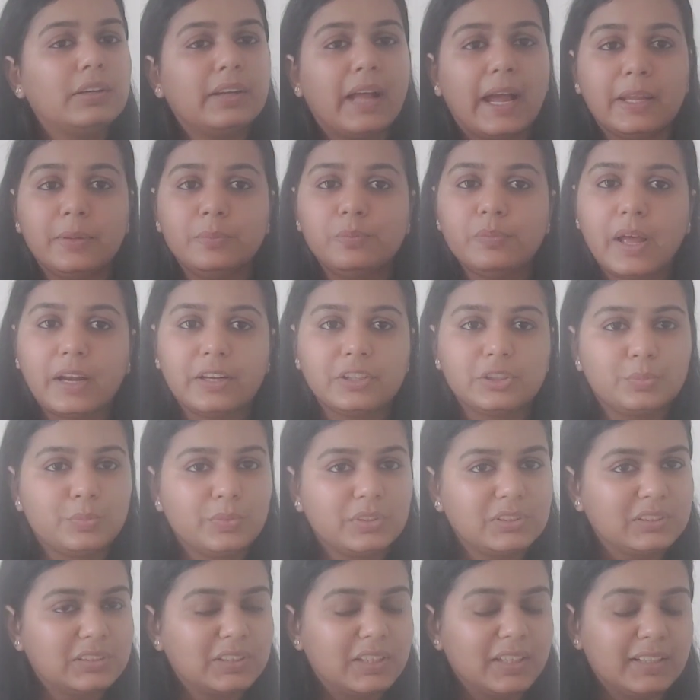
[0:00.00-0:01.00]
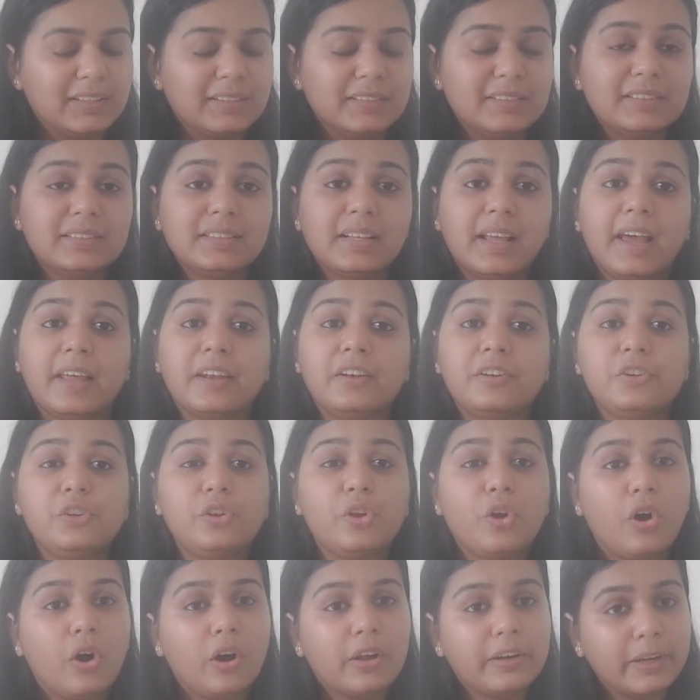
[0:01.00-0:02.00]
time management skills and
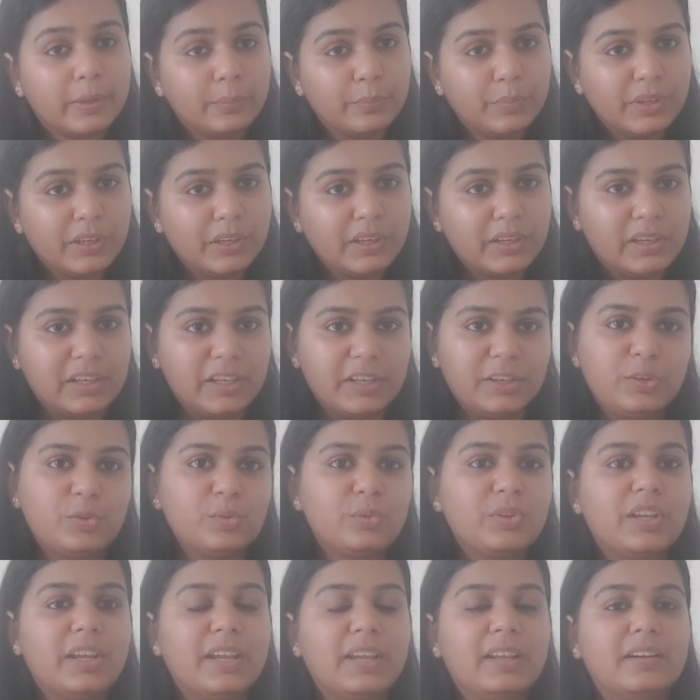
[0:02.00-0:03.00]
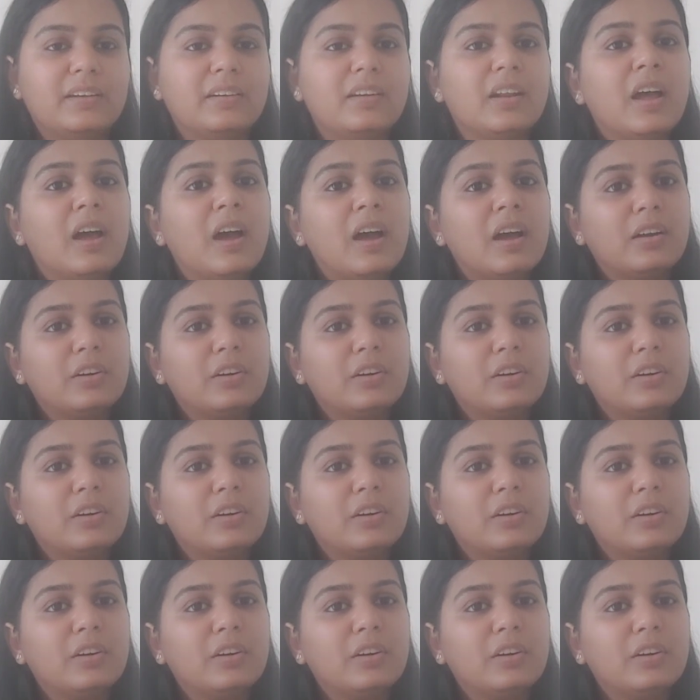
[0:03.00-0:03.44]
your ability to gain